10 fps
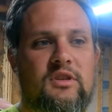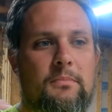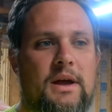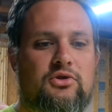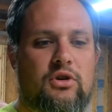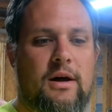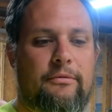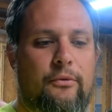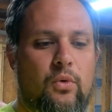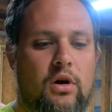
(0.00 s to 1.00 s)
measuring up
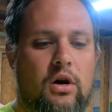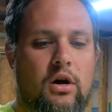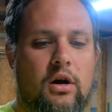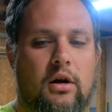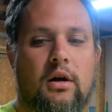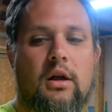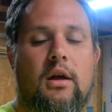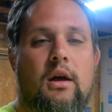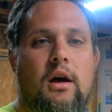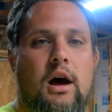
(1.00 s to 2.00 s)
for our
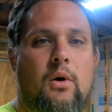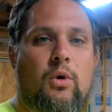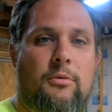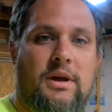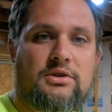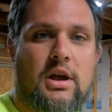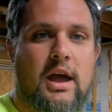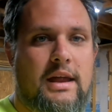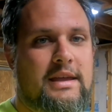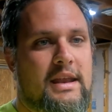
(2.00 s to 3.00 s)
workbench,
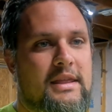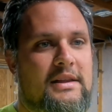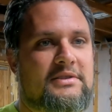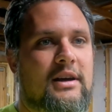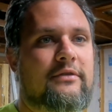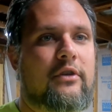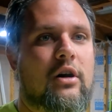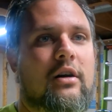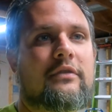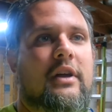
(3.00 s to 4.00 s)
and getting that stuff
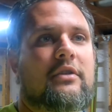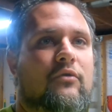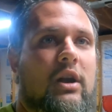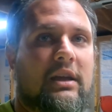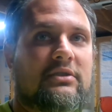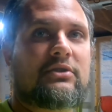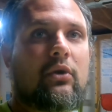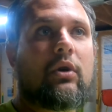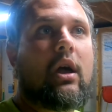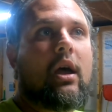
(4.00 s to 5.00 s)
off and running.
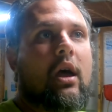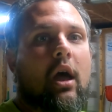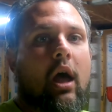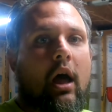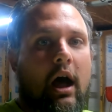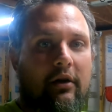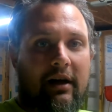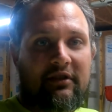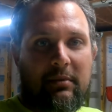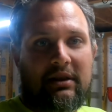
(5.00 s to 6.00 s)
So I really
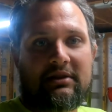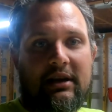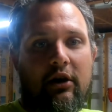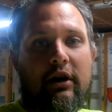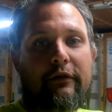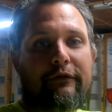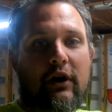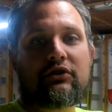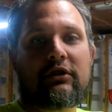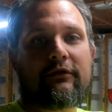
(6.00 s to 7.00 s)
have to make this area
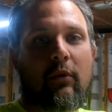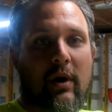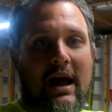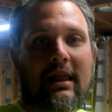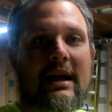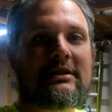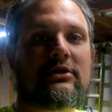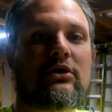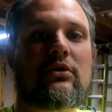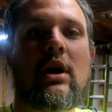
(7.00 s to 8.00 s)
function for what I like to
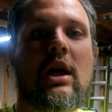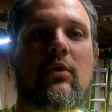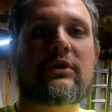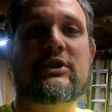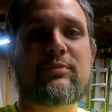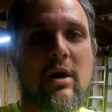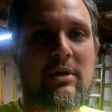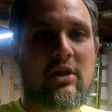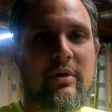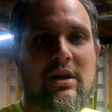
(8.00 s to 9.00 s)
do, which is
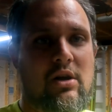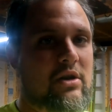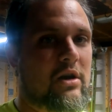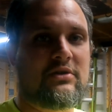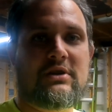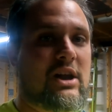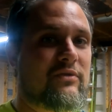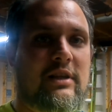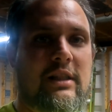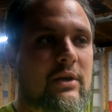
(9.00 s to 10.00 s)
primarily working on cars. I don't
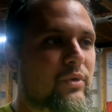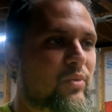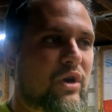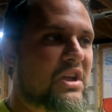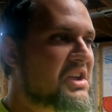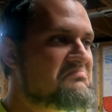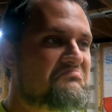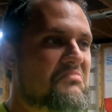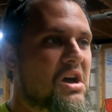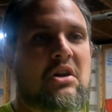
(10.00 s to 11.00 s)
really like woodworking.
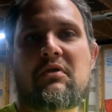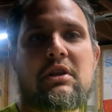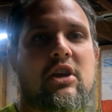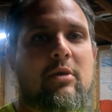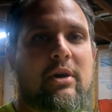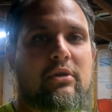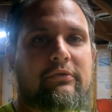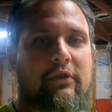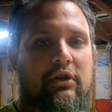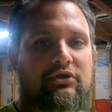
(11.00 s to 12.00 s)
I don't really care about
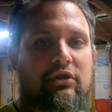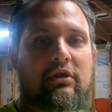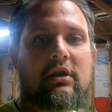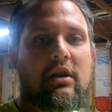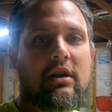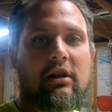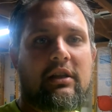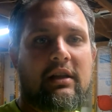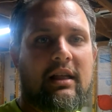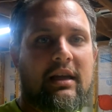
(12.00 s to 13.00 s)
old furniture or
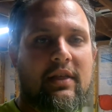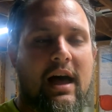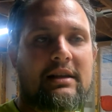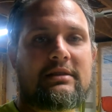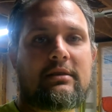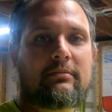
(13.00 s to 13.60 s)
anything like that.